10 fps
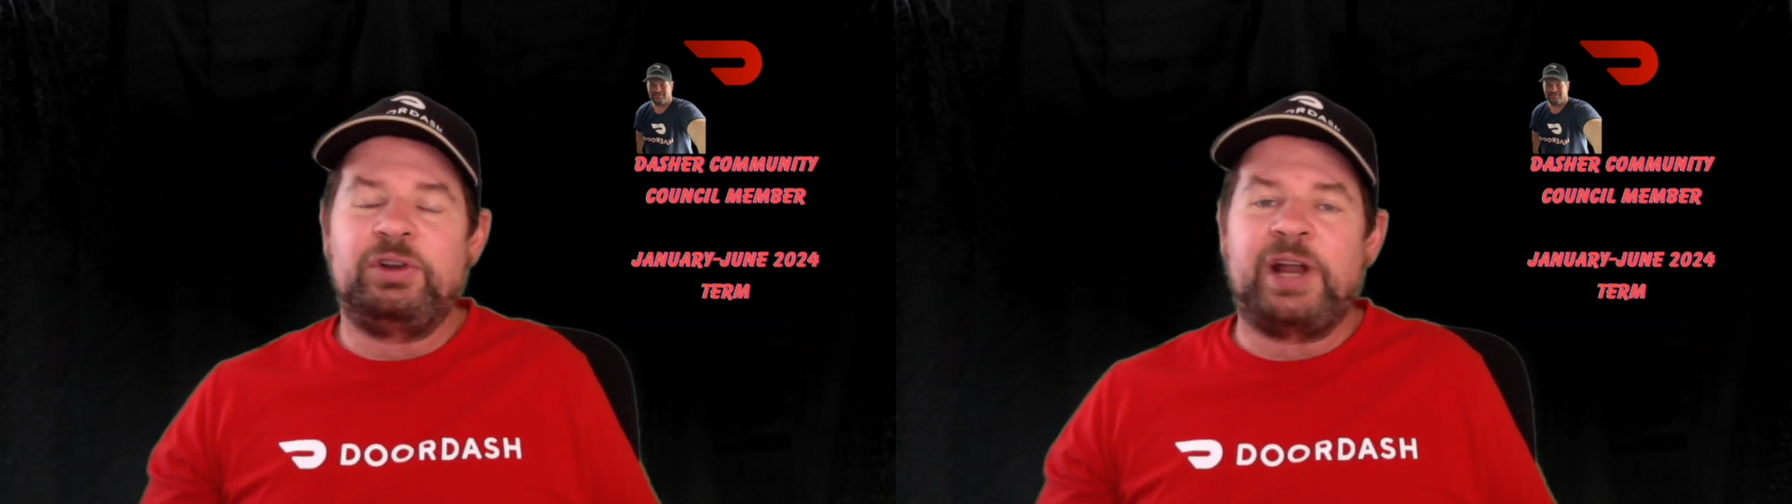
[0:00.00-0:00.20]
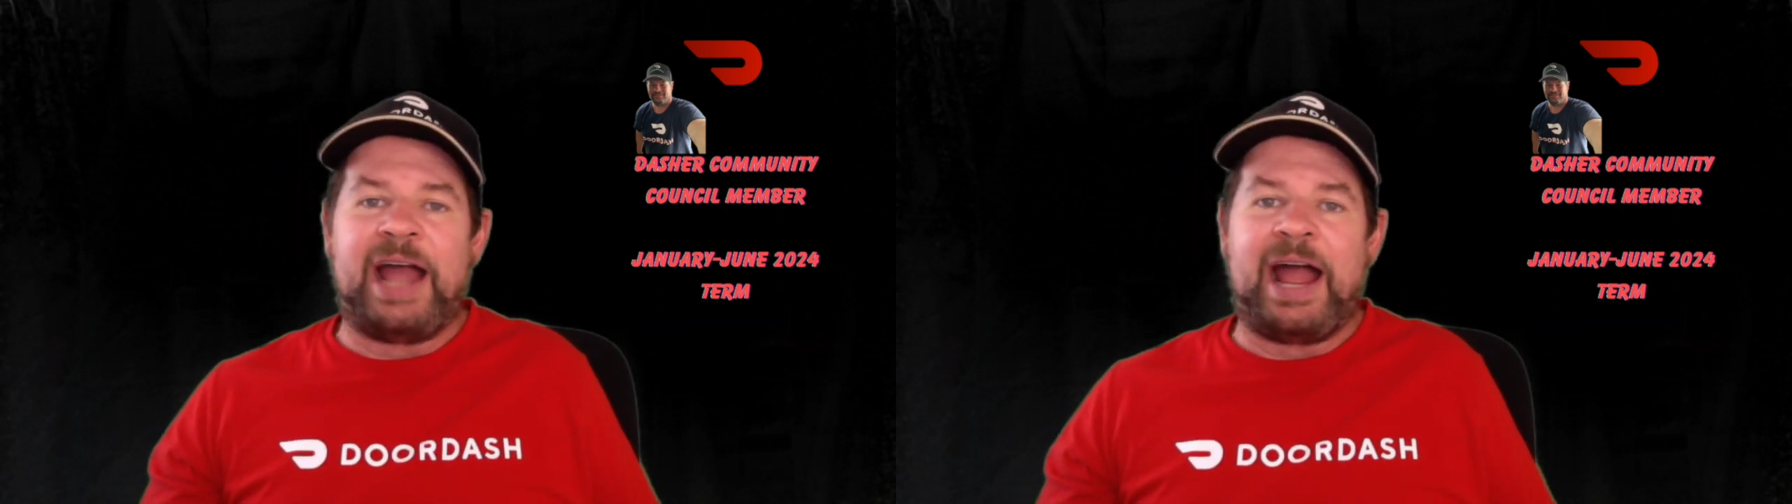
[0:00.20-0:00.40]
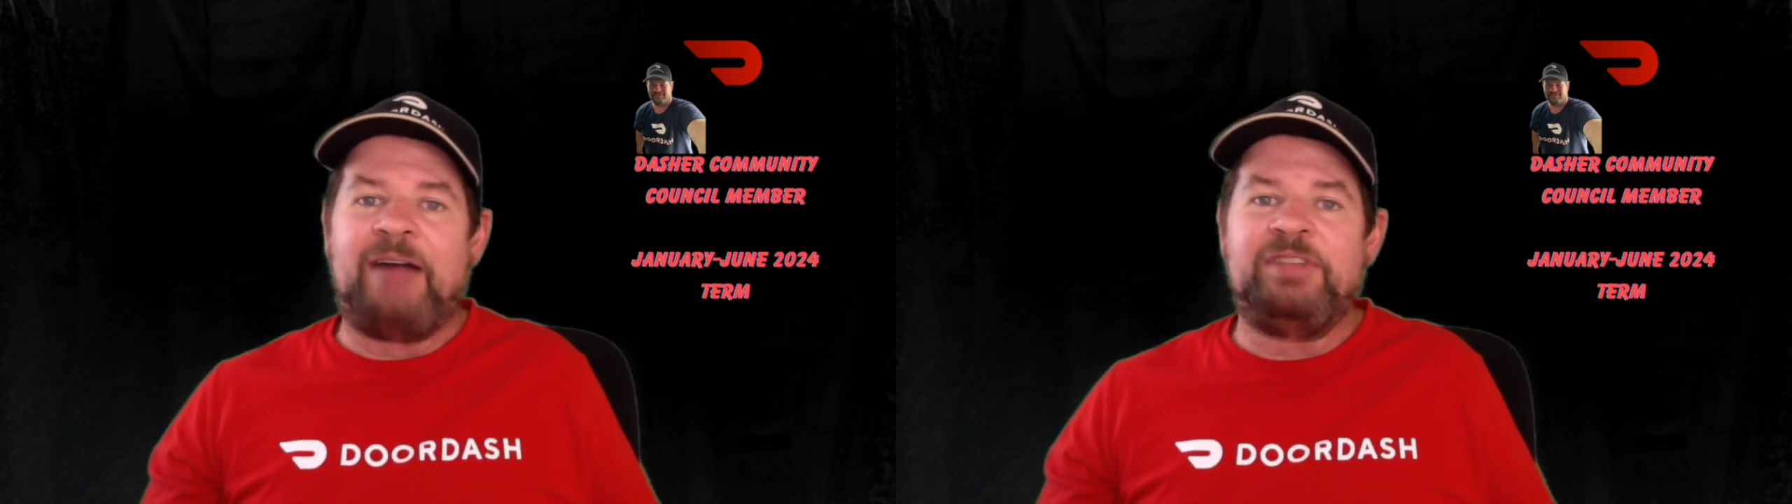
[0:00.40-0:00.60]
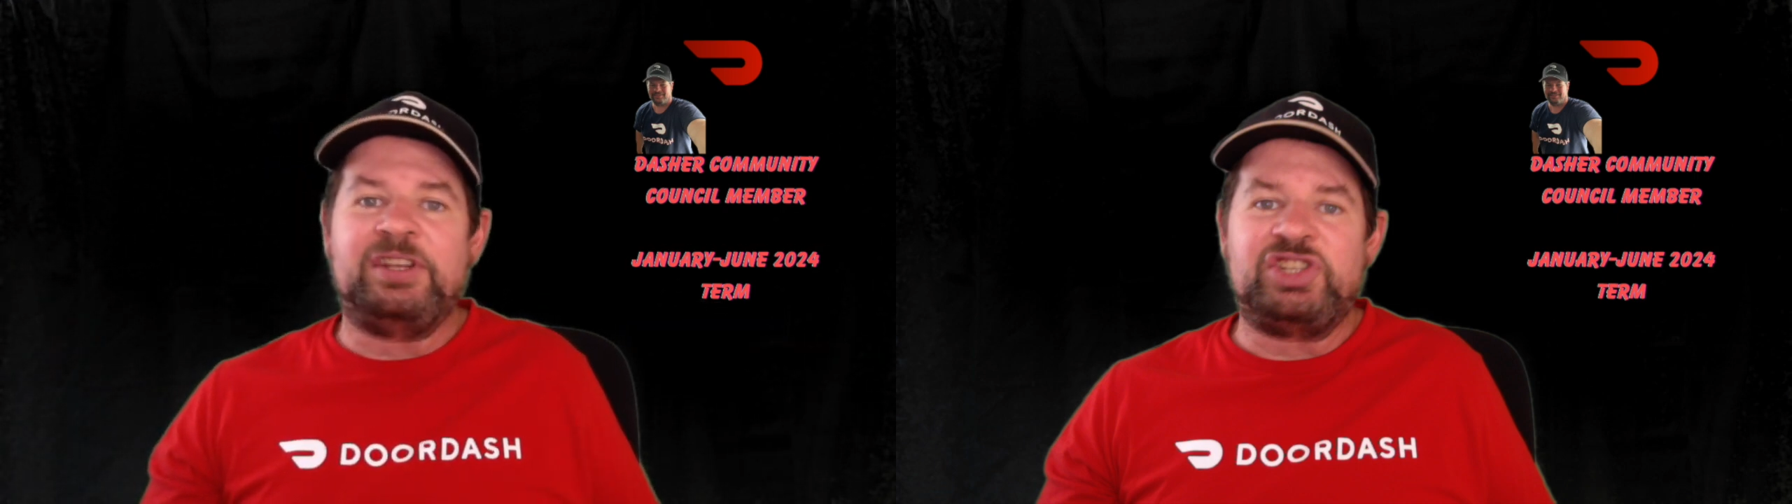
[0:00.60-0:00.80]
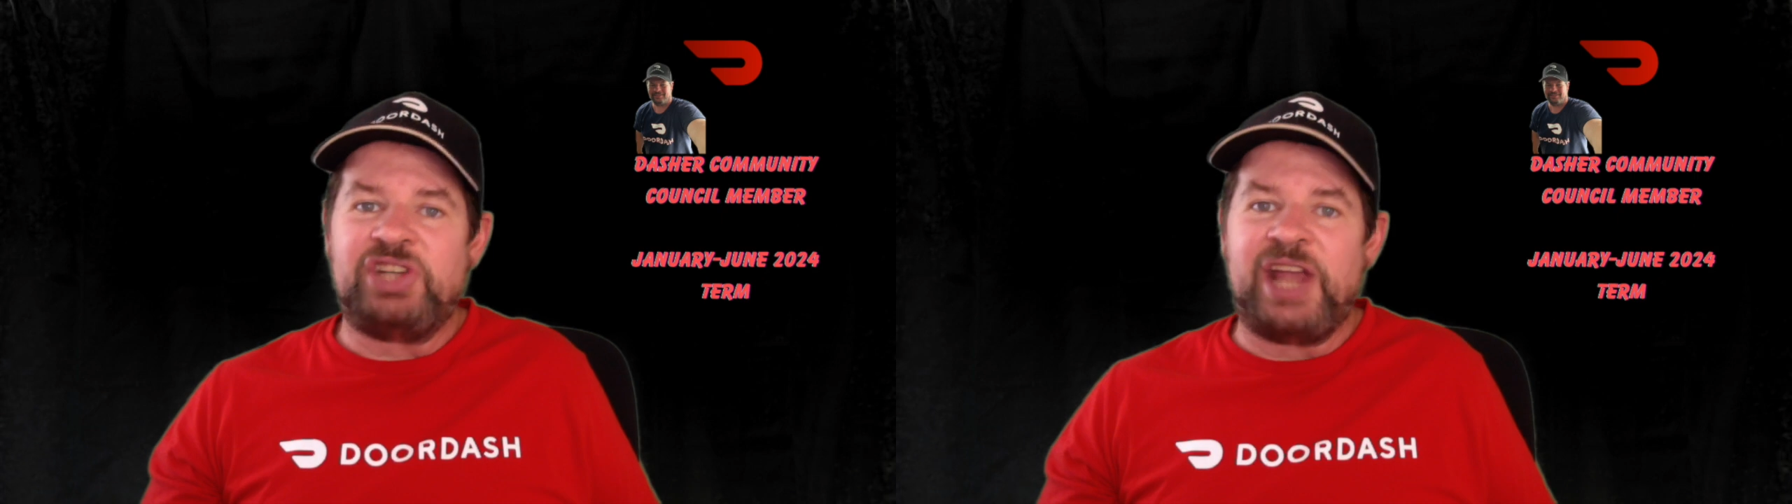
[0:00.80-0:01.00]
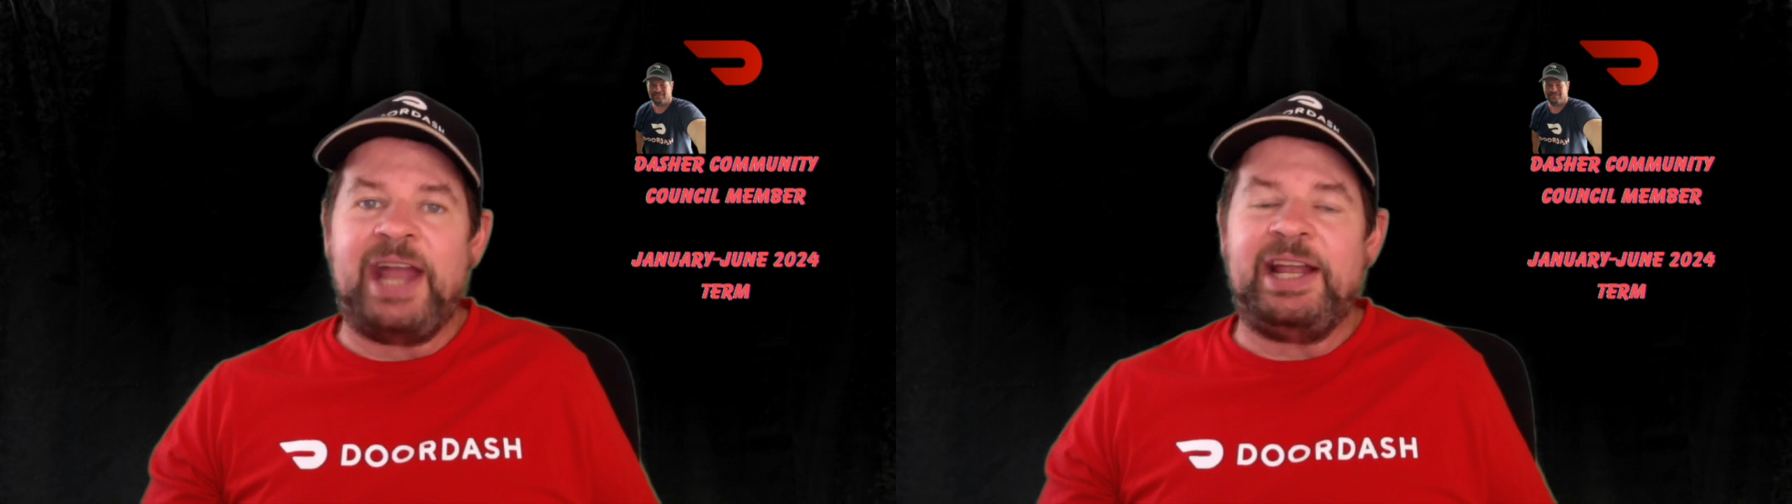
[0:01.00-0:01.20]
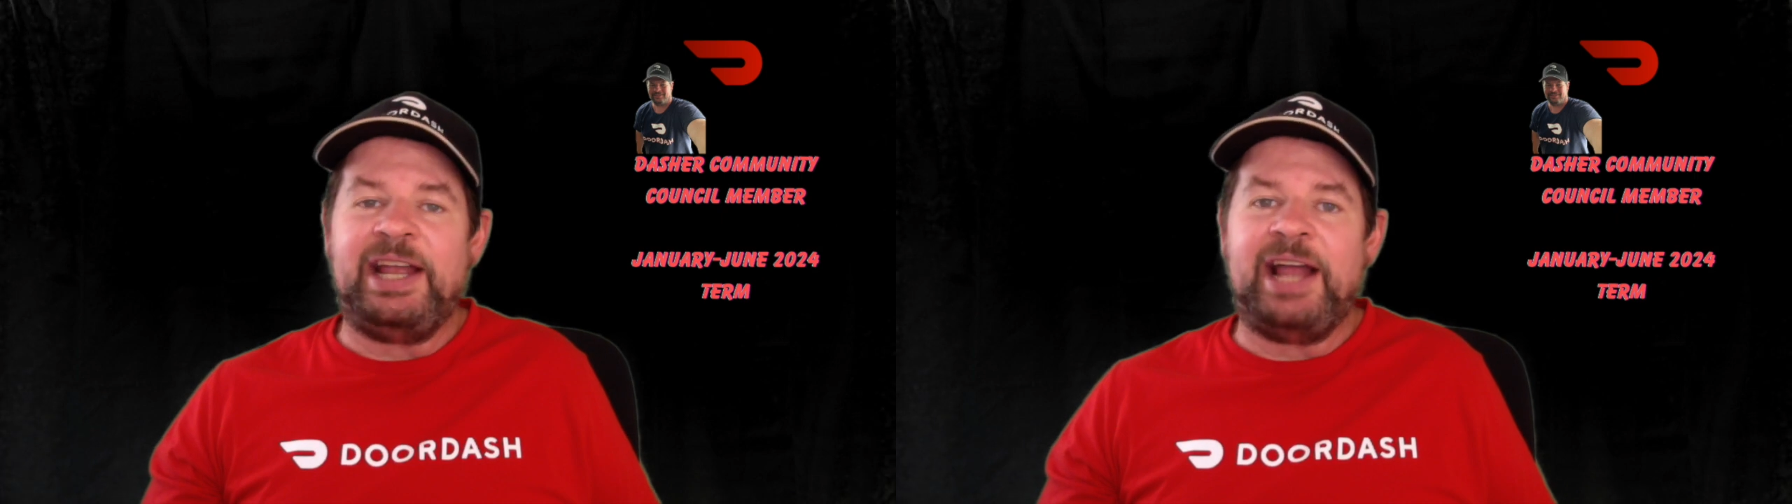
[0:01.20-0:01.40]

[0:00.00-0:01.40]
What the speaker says: going to have the shady,